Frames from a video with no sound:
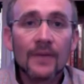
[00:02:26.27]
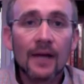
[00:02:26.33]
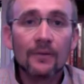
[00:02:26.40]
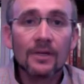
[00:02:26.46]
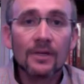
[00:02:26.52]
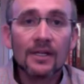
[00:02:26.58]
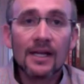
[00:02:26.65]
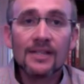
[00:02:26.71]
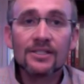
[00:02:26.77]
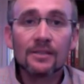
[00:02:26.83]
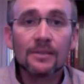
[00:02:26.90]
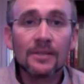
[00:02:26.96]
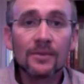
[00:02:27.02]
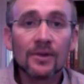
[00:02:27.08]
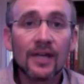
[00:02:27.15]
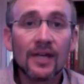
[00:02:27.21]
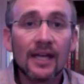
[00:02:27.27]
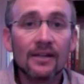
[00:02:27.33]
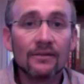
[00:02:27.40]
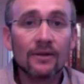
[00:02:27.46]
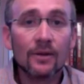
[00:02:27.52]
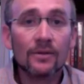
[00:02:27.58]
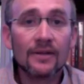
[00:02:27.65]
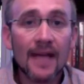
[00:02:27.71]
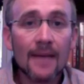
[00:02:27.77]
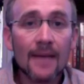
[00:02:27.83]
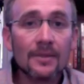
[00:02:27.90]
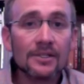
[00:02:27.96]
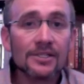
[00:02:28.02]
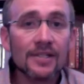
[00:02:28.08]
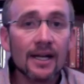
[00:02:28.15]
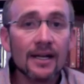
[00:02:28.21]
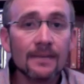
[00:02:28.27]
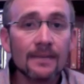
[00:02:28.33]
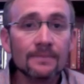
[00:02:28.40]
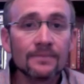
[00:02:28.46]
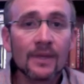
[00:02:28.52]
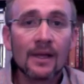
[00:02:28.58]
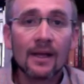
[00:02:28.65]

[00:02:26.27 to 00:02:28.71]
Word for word: I realize some people can't devote that much time.